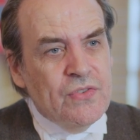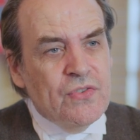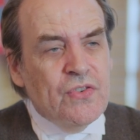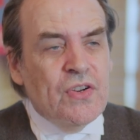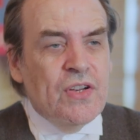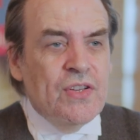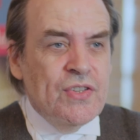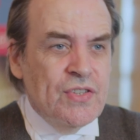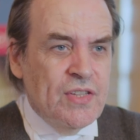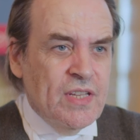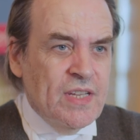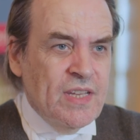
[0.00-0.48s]

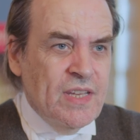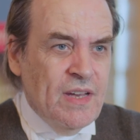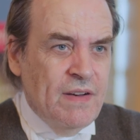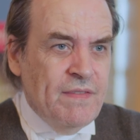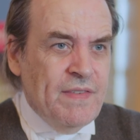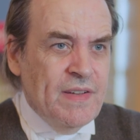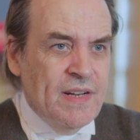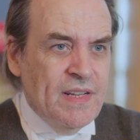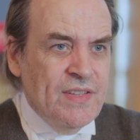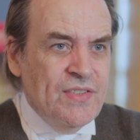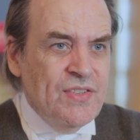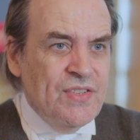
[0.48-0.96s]
trust and
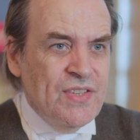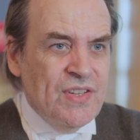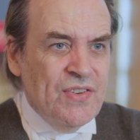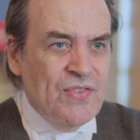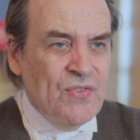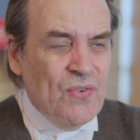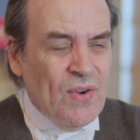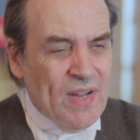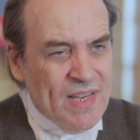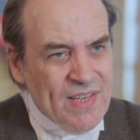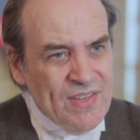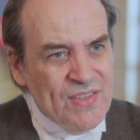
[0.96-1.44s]
governance
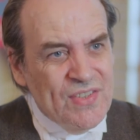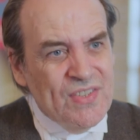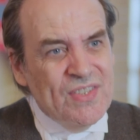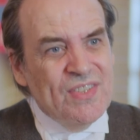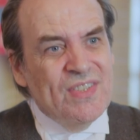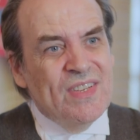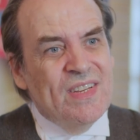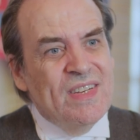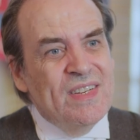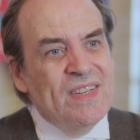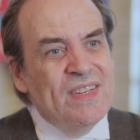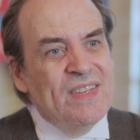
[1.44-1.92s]
and
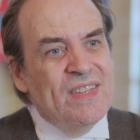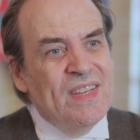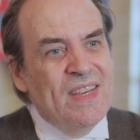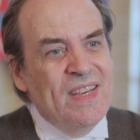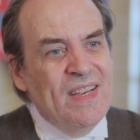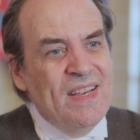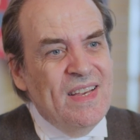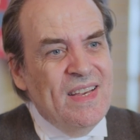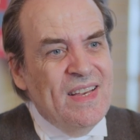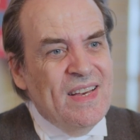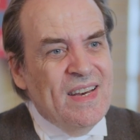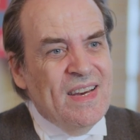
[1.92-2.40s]
rights and
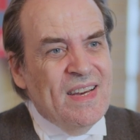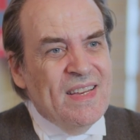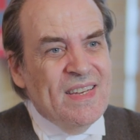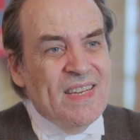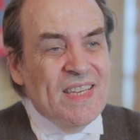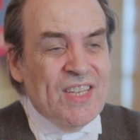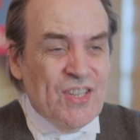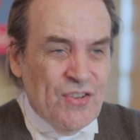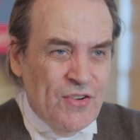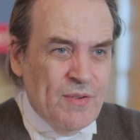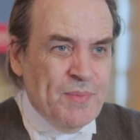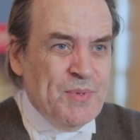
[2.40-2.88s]

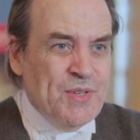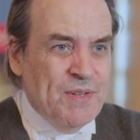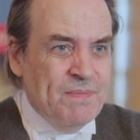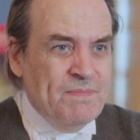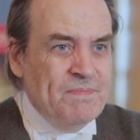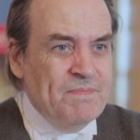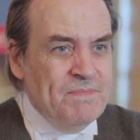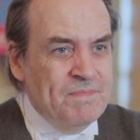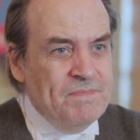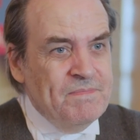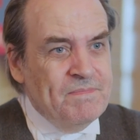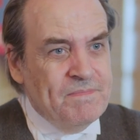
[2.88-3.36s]
encryption.